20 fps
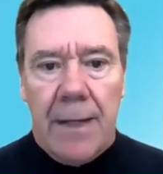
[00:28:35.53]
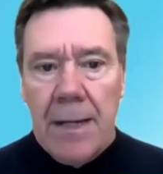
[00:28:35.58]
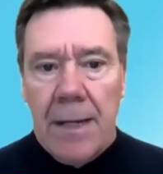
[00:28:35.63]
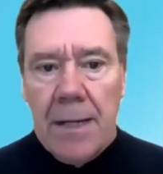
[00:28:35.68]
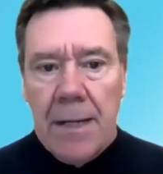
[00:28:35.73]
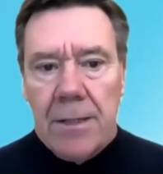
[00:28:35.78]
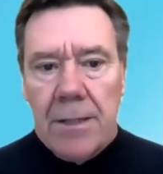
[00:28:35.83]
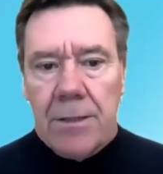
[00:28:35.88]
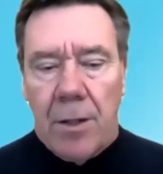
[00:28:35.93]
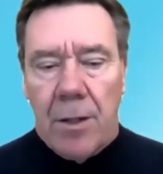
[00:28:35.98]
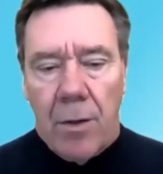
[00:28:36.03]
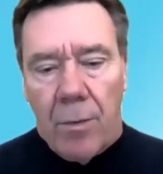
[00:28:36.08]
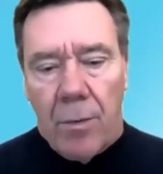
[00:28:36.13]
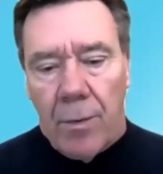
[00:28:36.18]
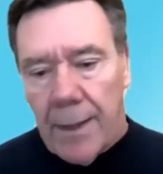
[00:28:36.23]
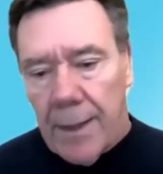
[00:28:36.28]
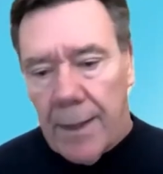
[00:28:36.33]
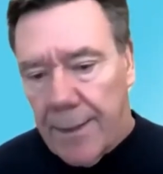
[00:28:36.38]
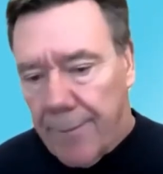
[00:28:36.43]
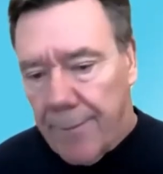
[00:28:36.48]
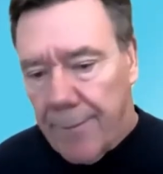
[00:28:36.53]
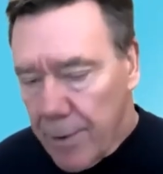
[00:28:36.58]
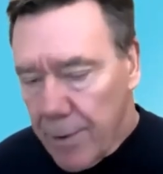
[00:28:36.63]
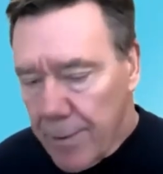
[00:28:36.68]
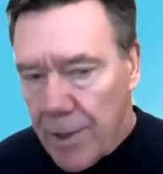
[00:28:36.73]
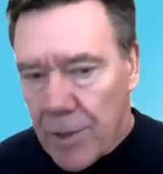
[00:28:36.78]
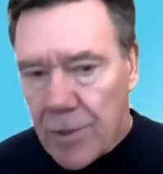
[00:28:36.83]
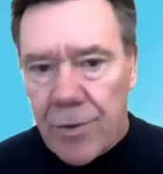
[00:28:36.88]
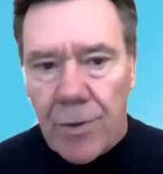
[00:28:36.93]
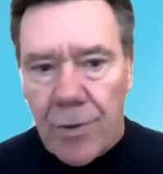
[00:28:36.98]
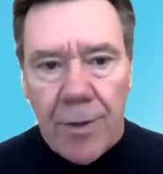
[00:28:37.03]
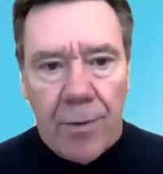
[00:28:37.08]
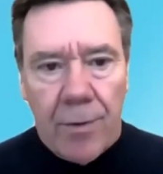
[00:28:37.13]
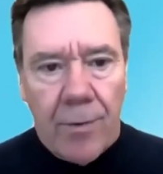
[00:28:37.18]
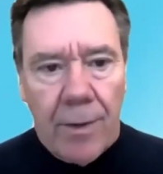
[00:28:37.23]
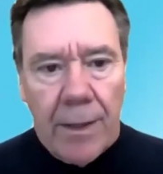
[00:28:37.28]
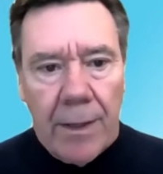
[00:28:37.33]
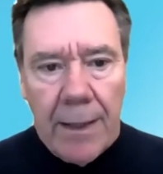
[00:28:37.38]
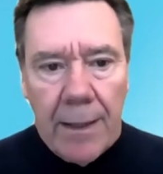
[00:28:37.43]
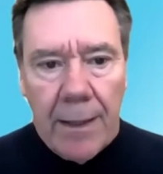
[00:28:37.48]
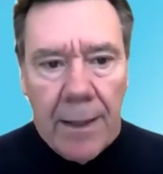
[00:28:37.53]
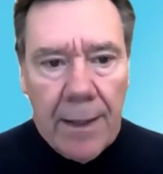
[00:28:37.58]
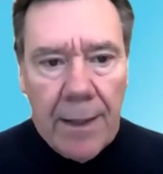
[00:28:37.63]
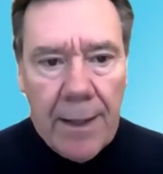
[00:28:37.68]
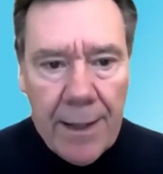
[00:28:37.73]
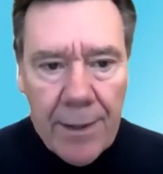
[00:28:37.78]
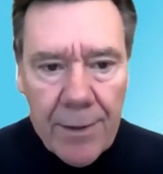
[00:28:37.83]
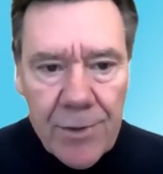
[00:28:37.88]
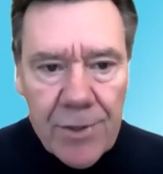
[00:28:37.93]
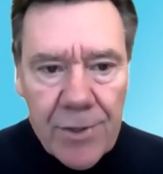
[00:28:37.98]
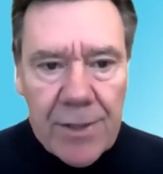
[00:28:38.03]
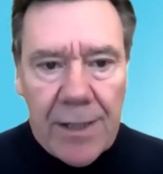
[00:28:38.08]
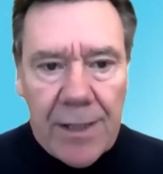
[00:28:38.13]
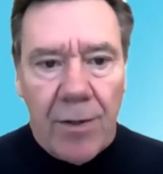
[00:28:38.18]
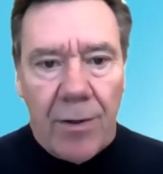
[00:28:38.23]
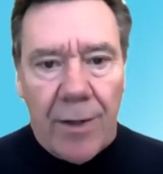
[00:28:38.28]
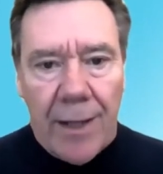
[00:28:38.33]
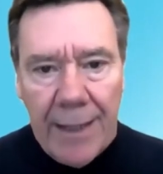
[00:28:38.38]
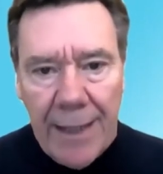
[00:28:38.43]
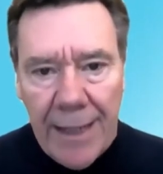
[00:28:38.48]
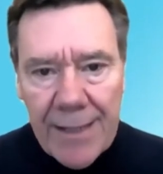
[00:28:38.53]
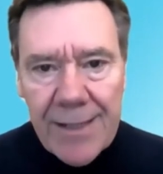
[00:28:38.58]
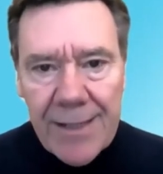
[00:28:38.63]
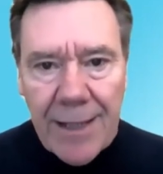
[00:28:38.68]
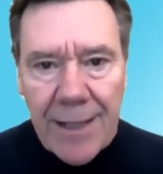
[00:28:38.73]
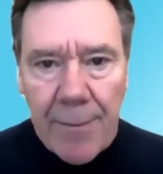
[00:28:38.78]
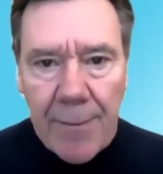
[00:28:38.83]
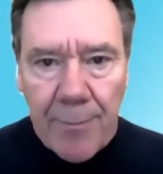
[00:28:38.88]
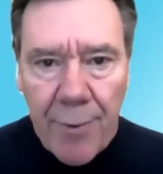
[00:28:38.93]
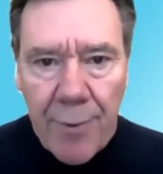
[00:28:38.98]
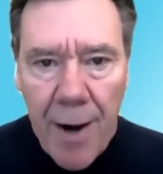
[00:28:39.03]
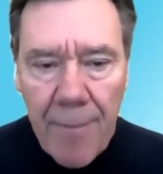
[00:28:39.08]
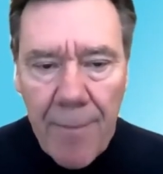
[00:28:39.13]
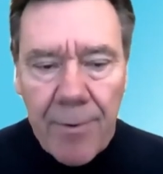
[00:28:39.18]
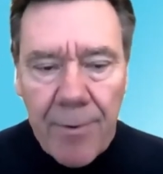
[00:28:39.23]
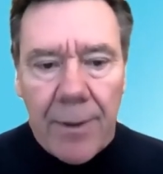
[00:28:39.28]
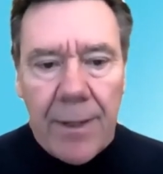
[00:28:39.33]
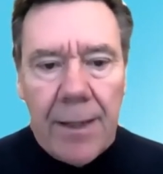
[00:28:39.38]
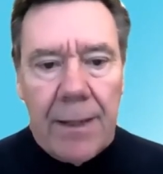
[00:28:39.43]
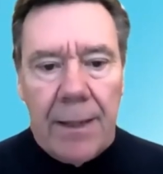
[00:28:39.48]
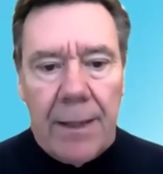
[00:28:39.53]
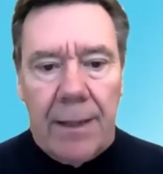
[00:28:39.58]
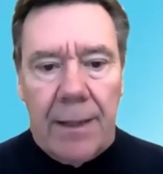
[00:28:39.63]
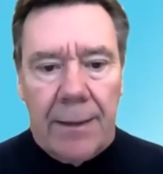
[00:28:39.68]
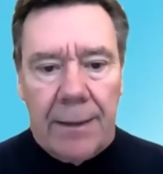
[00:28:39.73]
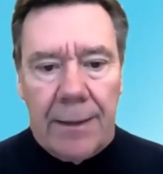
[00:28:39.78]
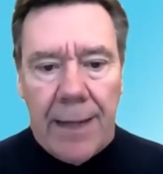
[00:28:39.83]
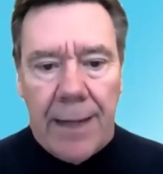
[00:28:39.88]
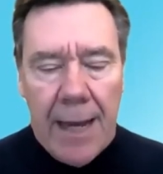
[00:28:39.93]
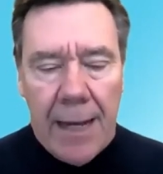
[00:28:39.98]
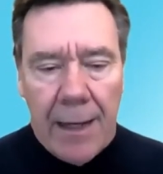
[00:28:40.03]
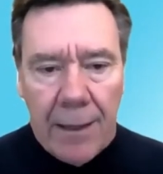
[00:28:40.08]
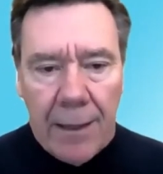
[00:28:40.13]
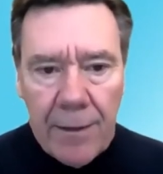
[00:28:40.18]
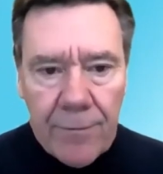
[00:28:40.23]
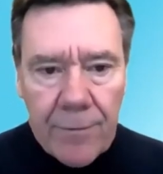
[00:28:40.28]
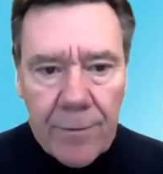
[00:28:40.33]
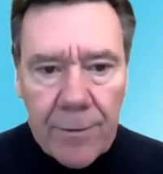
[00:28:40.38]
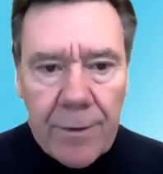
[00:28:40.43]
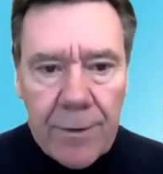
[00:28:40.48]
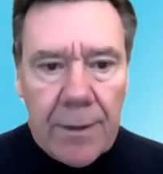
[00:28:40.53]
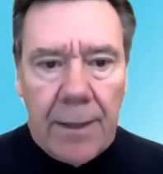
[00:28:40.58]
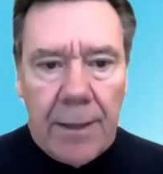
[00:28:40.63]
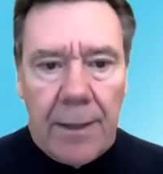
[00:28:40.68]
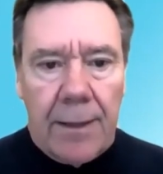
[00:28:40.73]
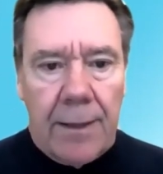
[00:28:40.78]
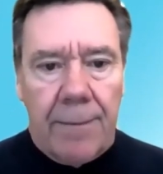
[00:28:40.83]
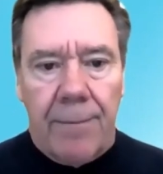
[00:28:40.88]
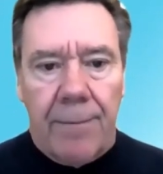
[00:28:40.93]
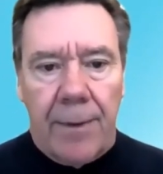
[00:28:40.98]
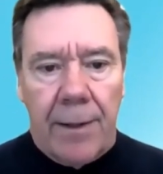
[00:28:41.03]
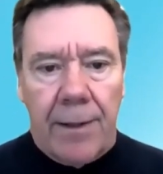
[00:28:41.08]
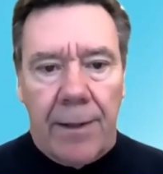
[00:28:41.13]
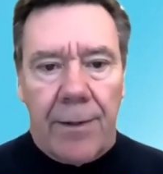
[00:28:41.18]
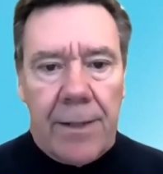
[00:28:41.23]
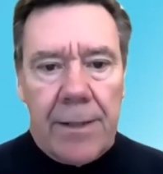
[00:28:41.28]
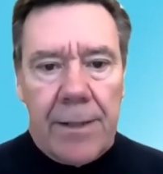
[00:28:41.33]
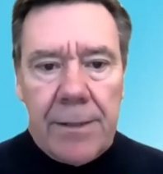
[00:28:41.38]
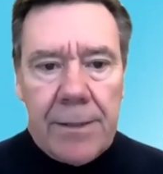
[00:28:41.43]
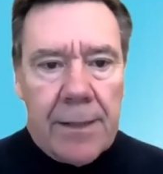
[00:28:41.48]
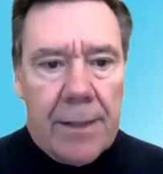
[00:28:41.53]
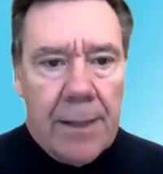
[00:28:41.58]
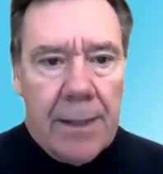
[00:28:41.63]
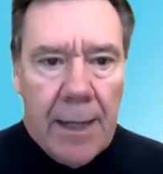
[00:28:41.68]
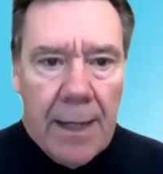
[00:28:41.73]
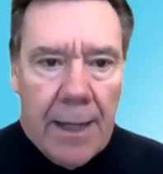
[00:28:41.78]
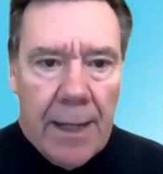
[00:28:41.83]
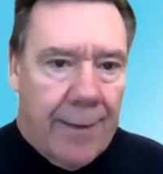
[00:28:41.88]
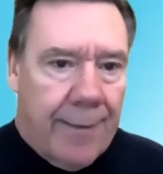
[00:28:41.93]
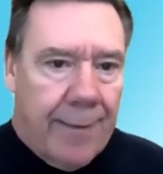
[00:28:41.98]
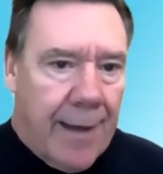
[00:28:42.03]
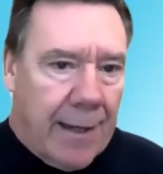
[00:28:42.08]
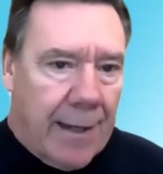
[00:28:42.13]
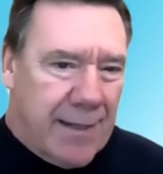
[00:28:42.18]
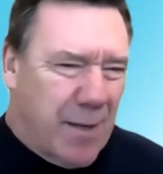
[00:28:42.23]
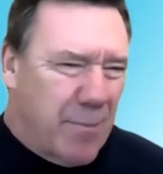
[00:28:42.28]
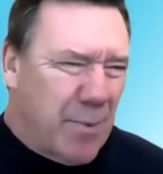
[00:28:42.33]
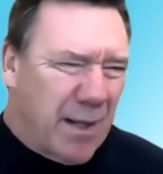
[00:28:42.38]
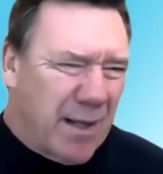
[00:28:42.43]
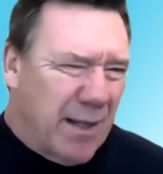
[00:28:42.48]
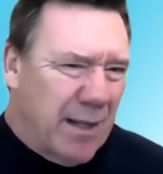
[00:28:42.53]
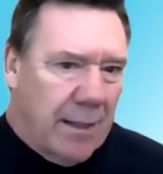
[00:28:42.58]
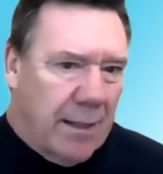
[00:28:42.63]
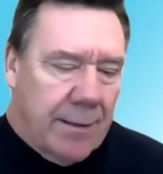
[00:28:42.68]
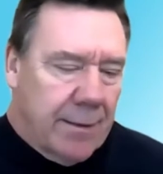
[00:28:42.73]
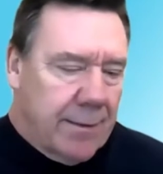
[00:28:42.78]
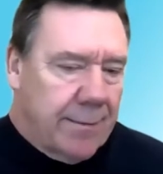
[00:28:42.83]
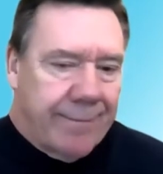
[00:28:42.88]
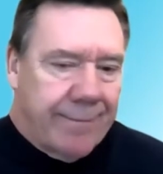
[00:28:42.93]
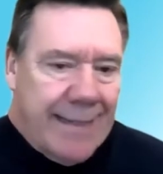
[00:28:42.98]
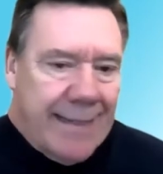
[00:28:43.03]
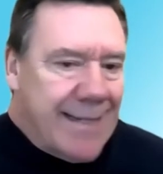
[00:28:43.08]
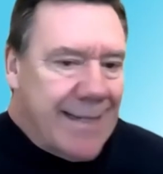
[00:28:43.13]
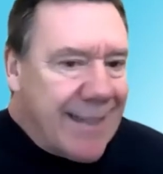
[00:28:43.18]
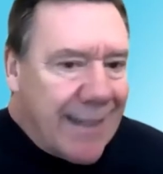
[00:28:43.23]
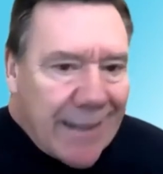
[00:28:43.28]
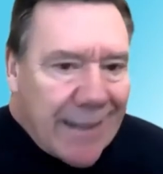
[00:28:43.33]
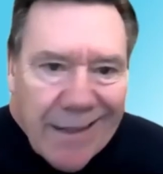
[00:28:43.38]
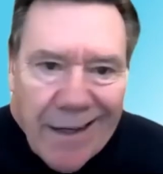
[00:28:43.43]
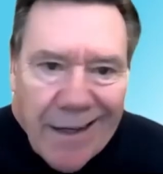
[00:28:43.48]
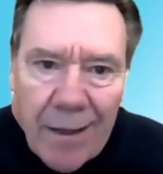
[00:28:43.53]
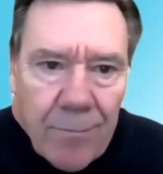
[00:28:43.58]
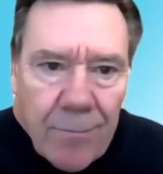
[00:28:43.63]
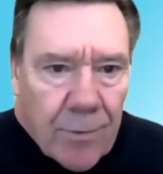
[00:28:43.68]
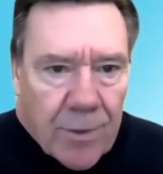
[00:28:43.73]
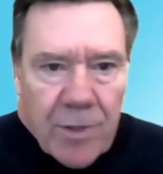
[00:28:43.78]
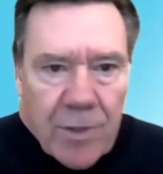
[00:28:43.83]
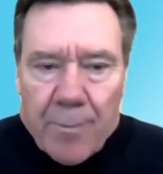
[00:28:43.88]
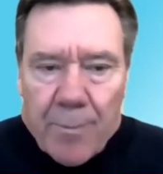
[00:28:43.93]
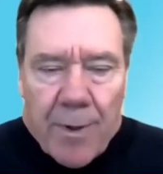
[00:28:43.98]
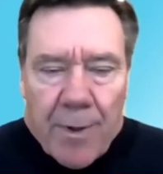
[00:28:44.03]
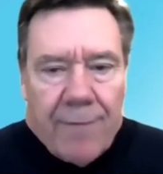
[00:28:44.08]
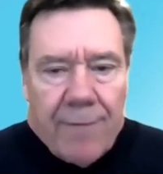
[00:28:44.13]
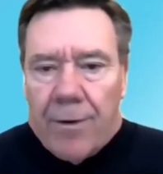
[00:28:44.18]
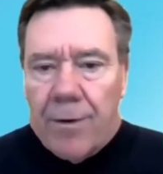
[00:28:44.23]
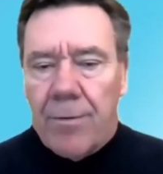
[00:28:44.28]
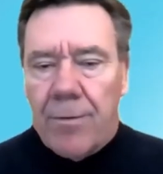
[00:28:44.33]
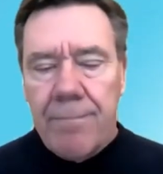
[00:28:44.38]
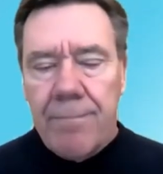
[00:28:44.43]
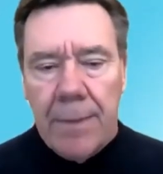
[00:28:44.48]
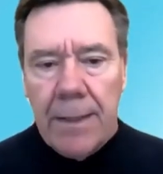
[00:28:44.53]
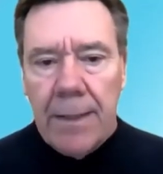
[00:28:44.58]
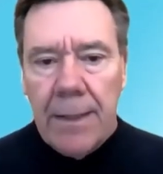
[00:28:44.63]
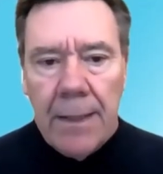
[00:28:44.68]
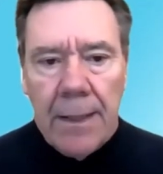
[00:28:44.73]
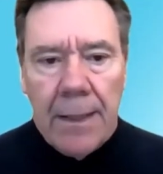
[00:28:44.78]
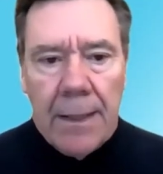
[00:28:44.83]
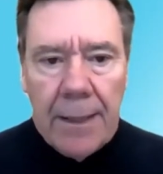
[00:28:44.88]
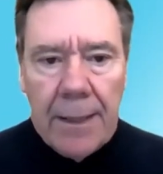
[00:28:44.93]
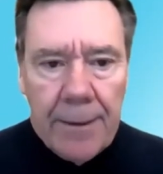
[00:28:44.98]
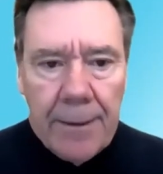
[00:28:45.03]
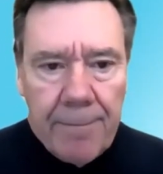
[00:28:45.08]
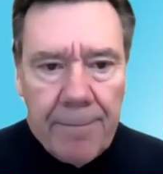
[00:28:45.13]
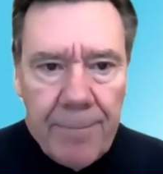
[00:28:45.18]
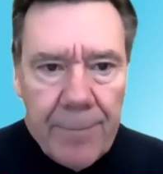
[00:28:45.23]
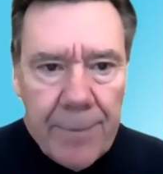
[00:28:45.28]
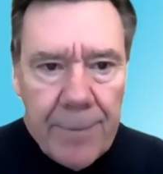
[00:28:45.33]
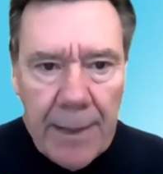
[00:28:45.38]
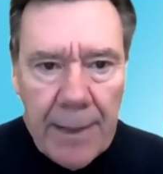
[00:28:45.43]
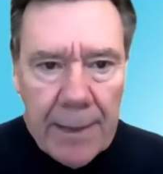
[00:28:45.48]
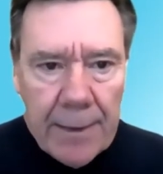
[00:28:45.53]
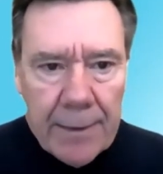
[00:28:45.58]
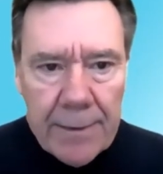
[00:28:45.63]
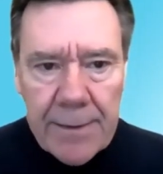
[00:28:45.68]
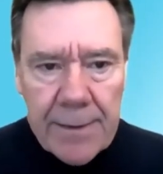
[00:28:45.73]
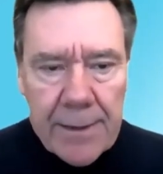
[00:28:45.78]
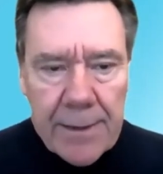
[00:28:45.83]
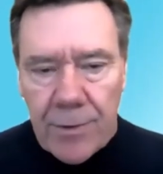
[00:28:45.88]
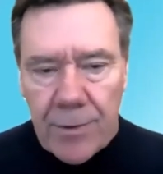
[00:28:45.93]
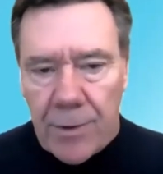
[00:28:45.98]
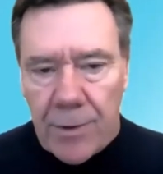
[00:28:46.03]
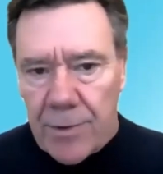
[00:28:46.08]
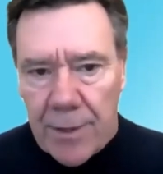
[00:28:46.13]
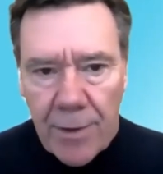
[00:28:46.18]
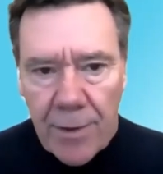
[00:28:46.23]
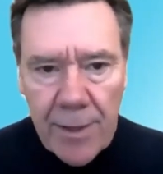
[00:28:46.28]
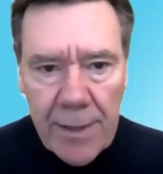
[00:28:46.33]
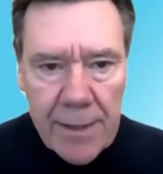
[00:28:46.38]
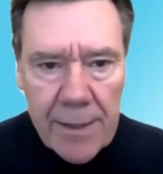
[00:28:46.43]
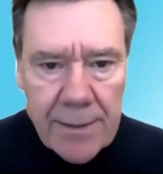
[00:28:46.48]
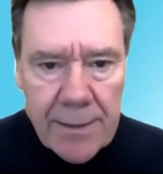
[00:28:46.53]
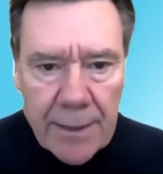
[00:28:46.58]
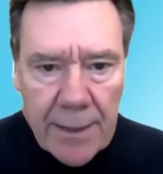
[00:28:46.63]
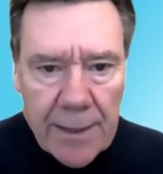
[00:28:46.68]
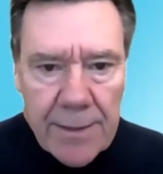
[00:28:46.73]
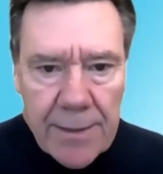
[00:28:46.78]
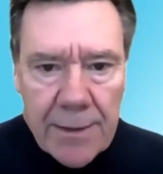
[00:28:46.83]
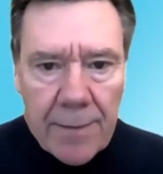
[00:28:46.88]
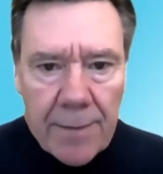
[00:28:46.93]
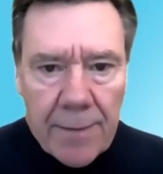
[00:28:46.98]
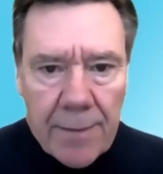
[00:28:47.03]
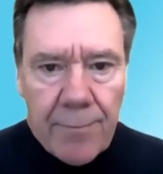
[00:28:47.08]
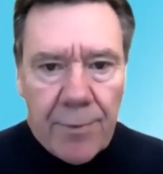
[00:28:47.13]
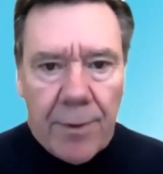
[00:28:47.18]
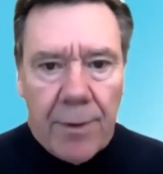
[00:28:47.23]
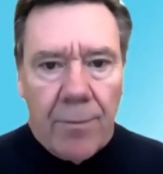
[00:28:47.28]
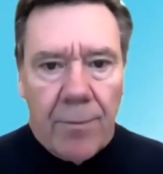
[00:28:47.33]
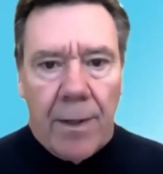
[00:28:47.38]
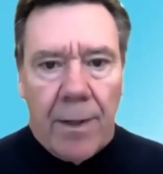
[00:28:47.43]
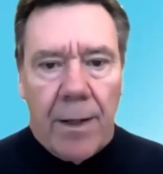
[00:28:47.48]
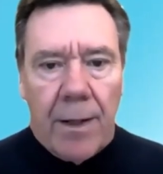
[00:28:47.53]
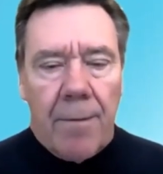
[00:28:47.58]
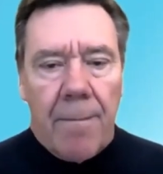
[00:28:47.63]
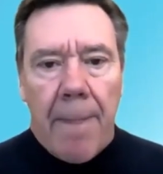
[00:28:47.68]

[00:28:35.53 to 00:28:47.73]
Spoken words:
So we want to make sure that we air seal and insulate properly in cantilevered areas. And that typically is easily done with spray foam and seals those areas and insulate pretty well.